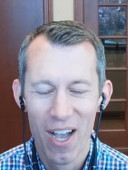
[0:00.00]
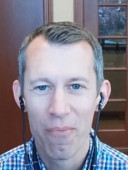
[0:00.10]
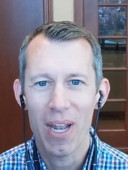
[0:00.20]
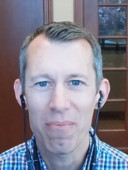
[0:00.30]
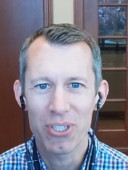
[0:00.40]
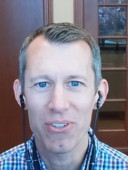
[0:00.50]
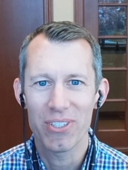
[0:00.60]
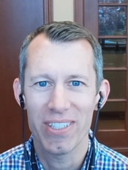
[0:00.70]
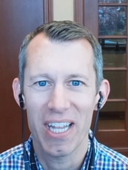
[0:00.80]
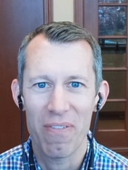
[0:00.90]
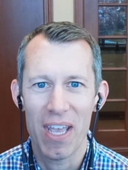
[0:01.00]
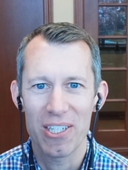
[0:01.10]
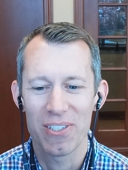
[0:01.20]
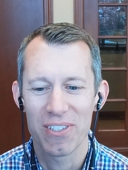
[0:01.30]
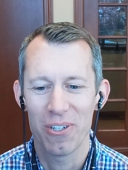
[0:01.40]
But I'm sure there's a lot of
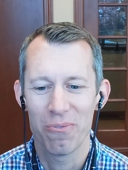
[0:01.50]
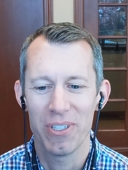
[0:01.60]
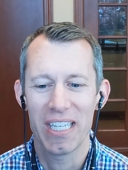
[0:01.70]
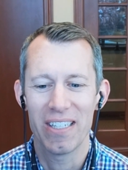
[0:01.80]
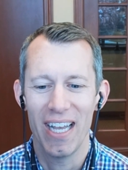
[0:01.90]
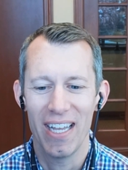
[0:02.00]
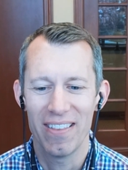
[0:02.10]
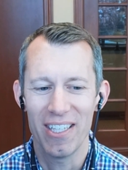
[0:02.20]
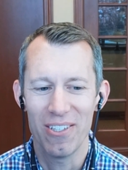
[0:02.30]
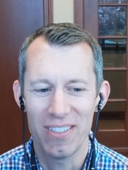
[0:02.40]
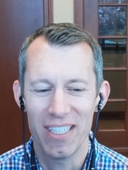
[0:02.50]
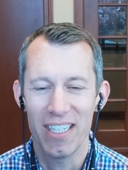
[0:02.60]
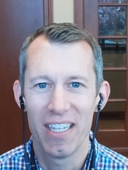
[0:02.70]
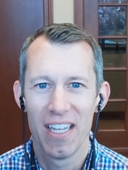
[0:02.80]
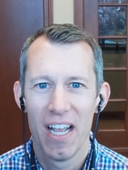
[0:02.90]
agents that are really glad that you did.